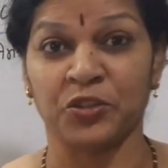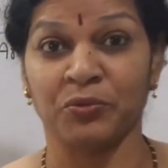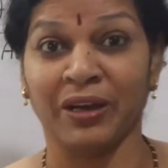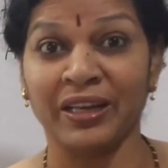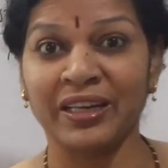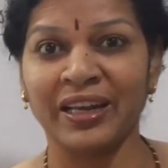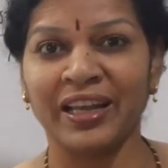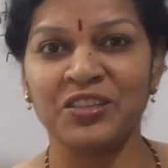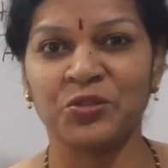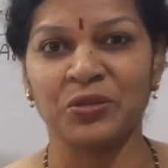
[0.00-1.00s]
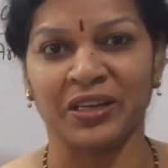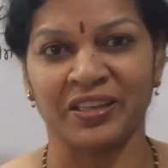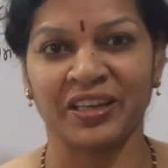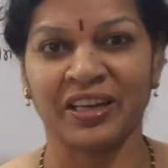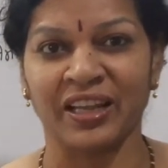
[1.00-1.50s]
one class to
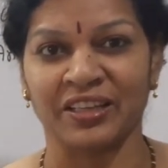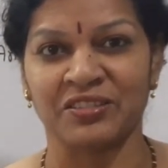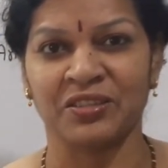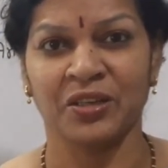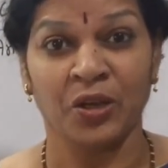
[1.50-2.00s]
another class,